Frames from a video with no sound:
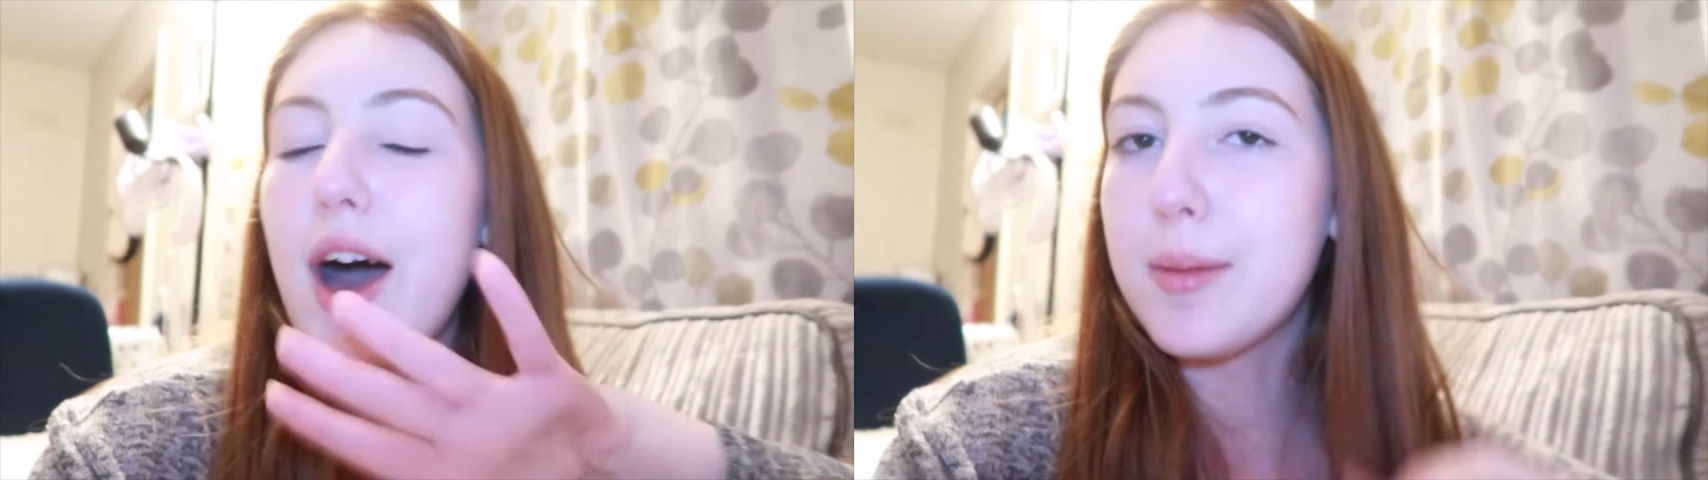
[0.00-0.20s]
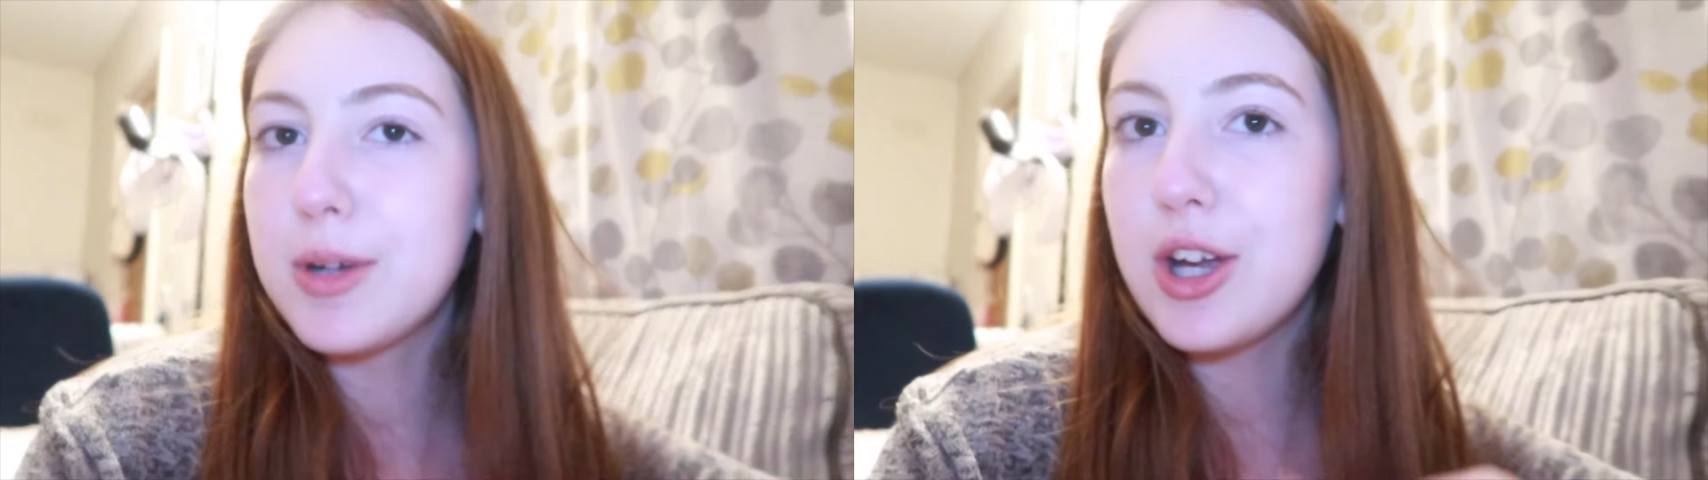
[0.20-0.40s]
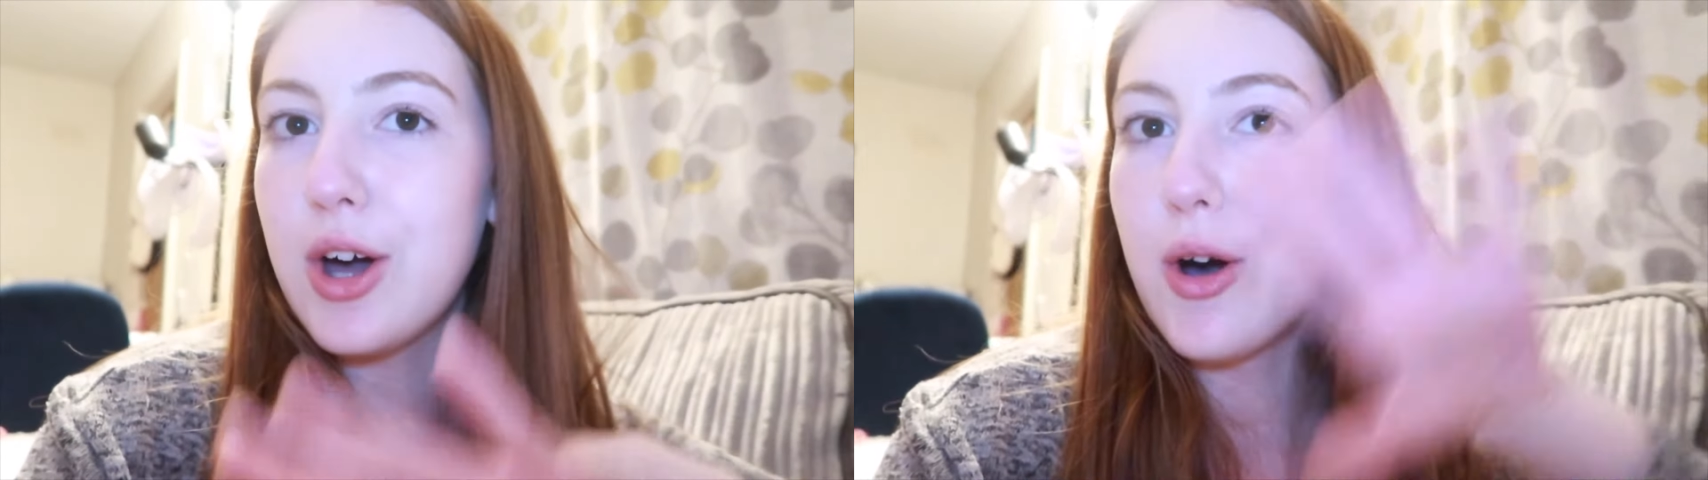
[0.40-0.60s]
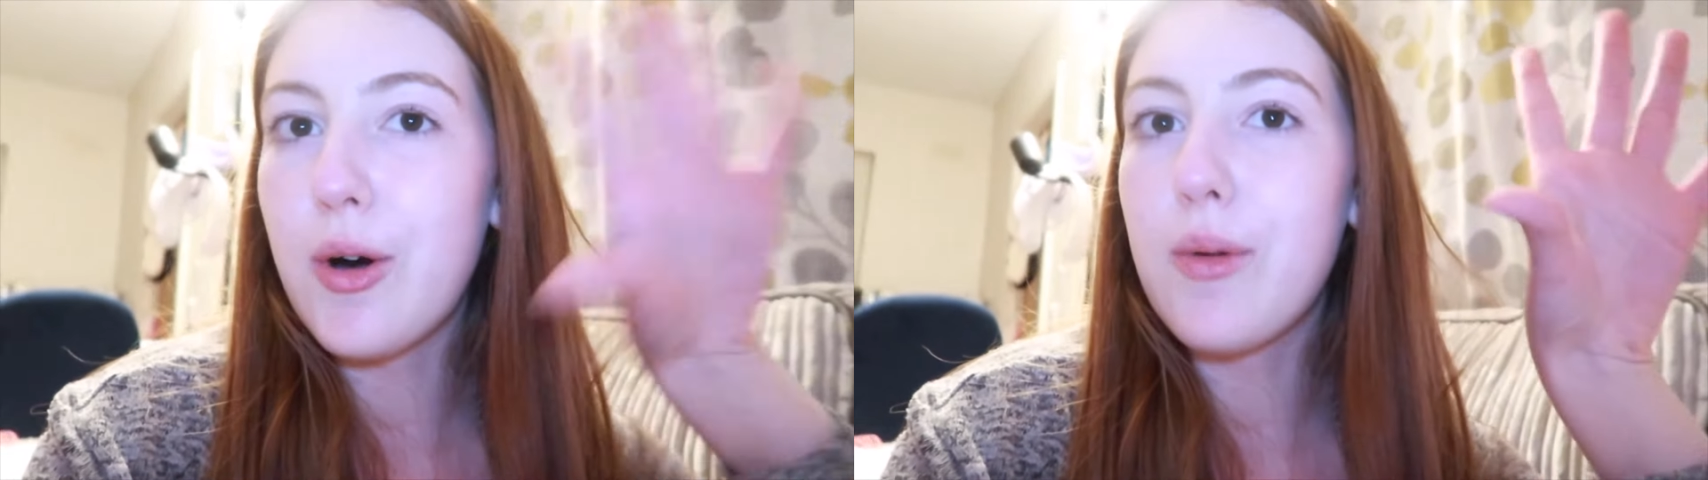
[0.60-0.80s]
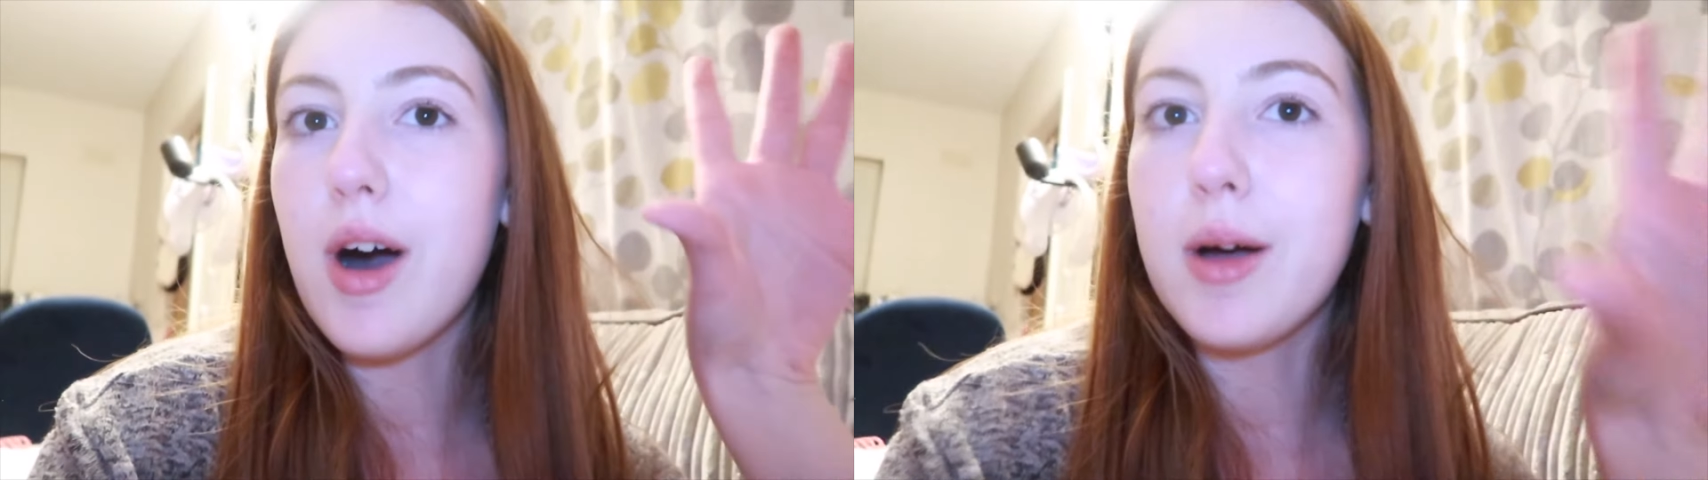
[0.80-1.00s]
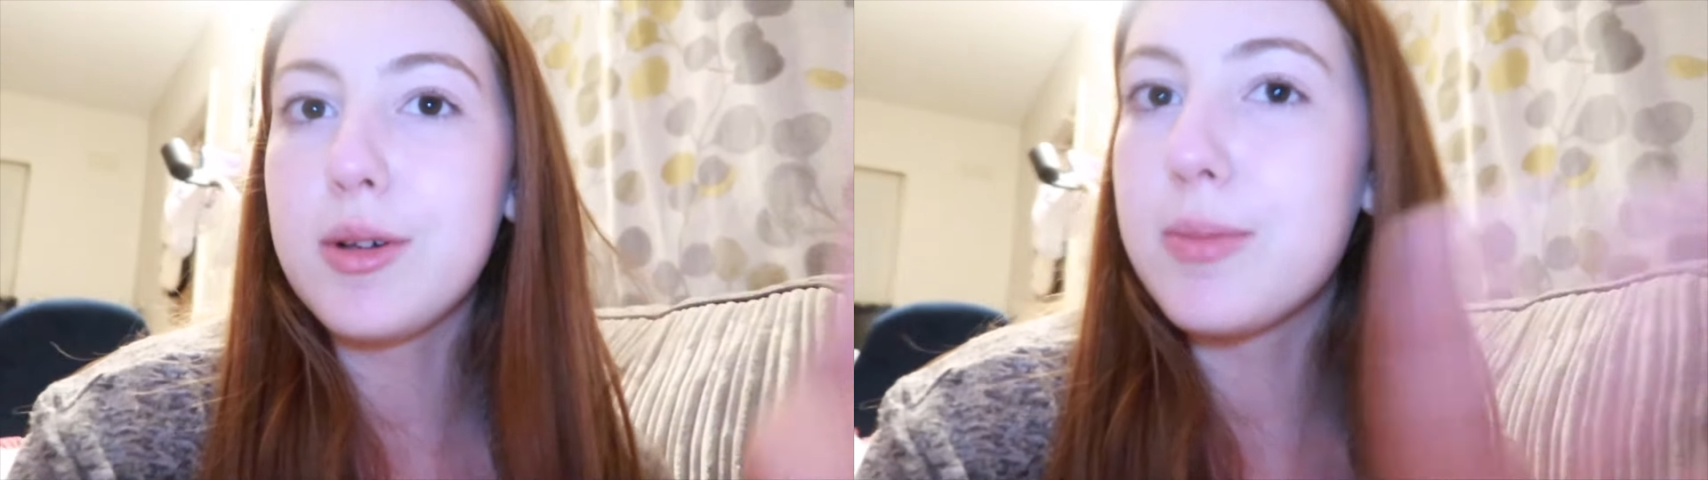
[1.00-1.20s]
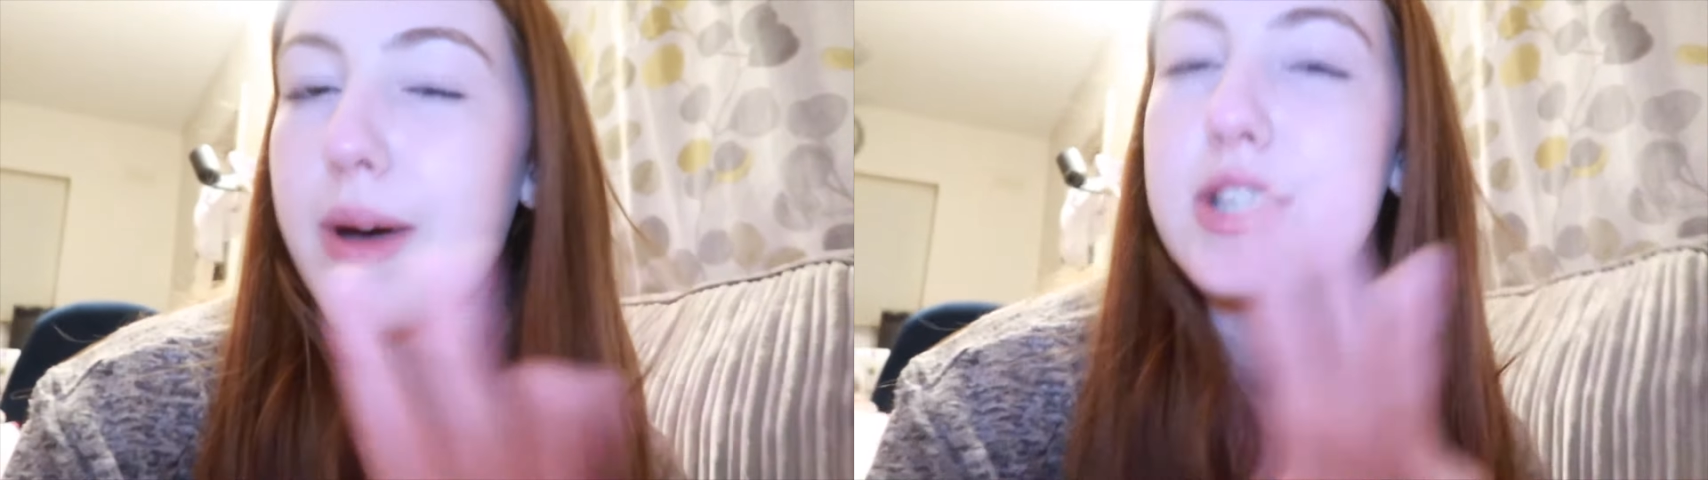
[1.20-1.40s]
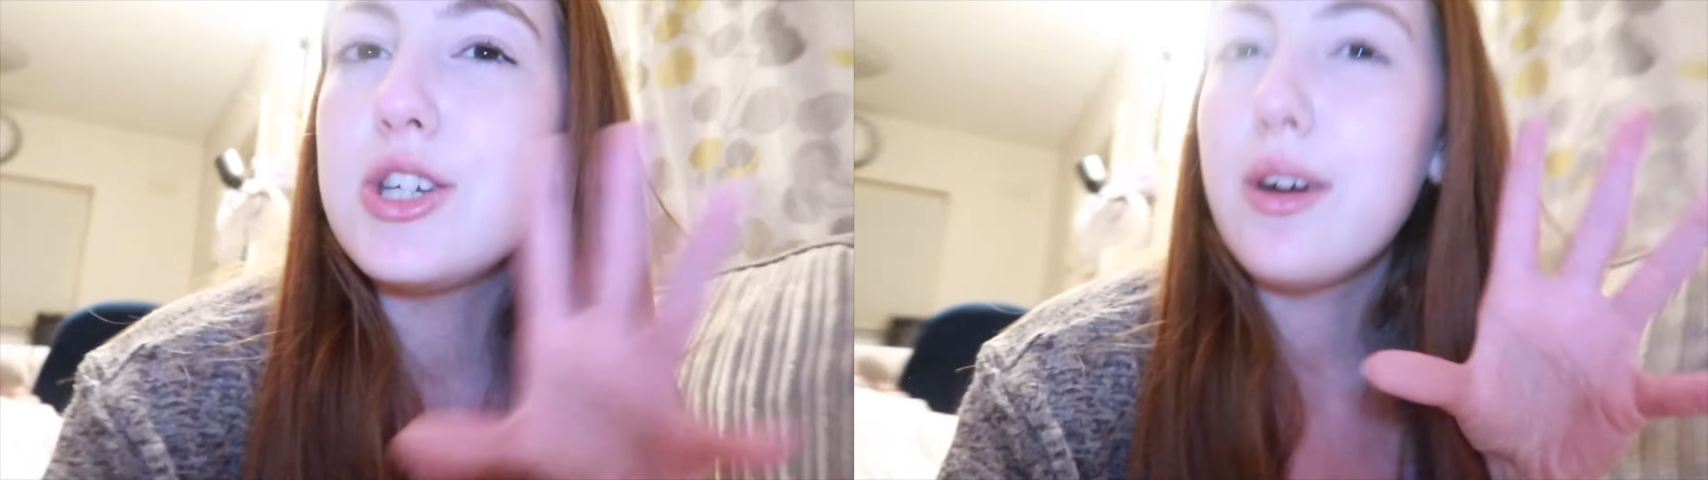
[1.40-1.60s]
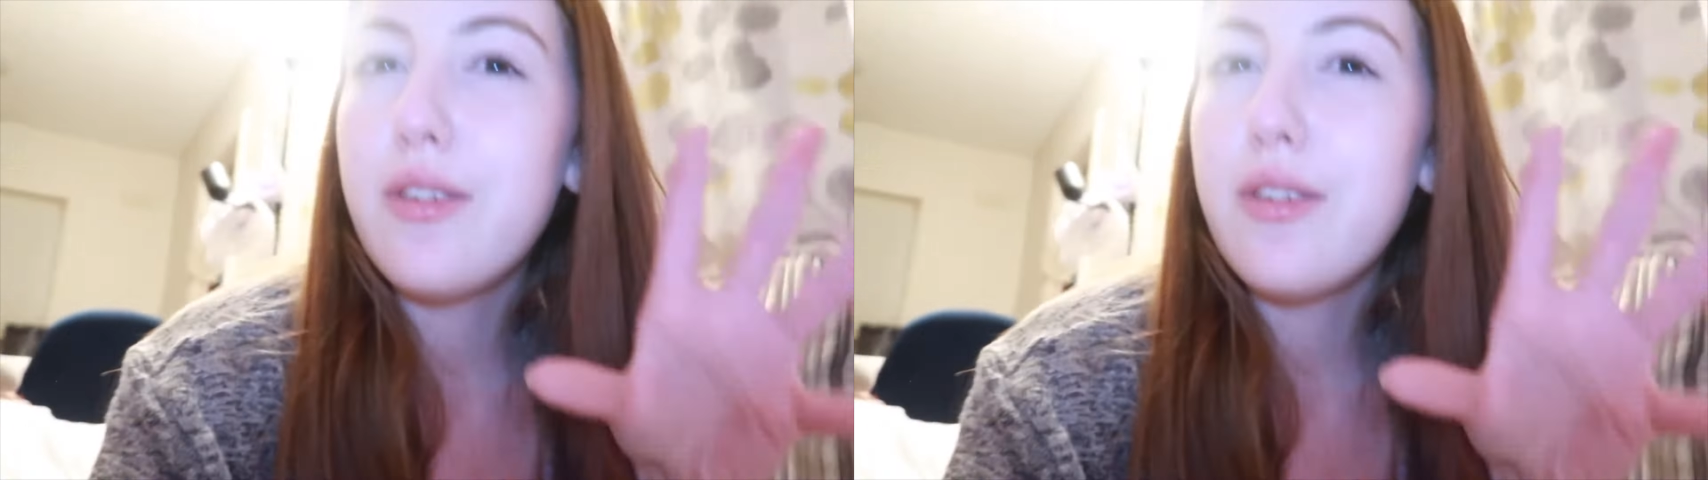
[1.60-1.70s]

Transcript: I'm gonna go. I will come back to you